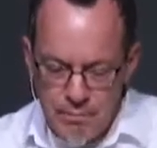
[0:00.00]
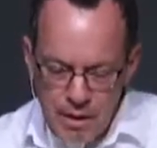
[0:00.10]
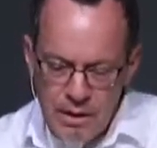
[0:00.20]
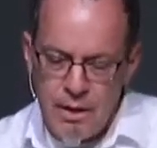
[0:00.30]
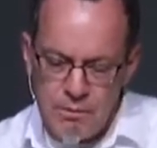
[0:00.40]

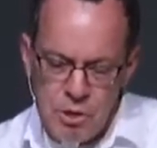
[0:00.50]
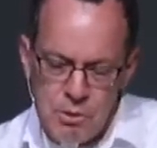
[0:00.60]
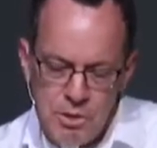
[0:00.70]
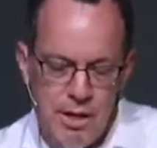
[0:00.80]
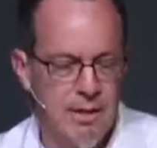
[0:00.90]
It gives you a
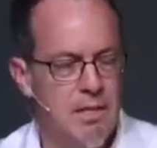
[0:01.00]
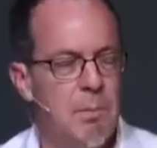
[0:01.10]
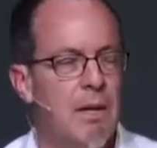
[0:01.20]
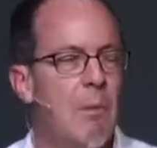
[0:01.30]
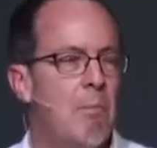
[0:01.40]
chance to
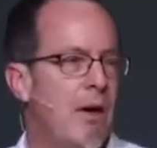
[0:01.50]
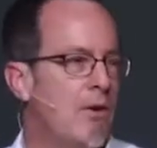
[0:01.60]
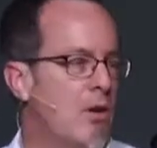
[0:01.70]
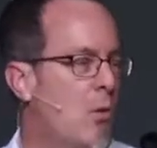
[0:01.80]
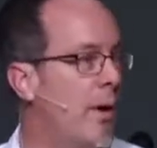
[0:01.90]
become better
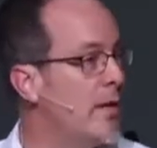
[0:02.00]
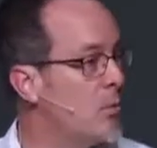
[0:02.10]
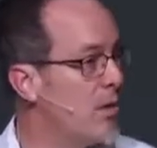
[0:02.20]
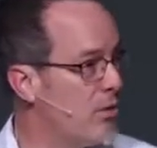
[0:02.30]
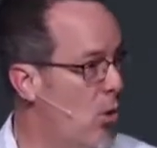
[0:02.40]
acquainted
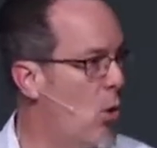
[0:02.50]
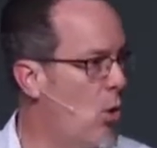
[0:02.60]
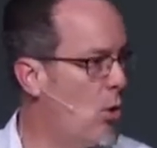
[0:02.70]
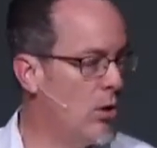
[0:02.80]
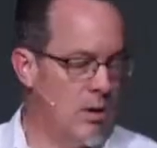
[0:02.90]
with the
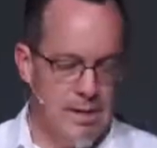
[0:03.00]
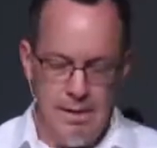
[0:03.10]
whole,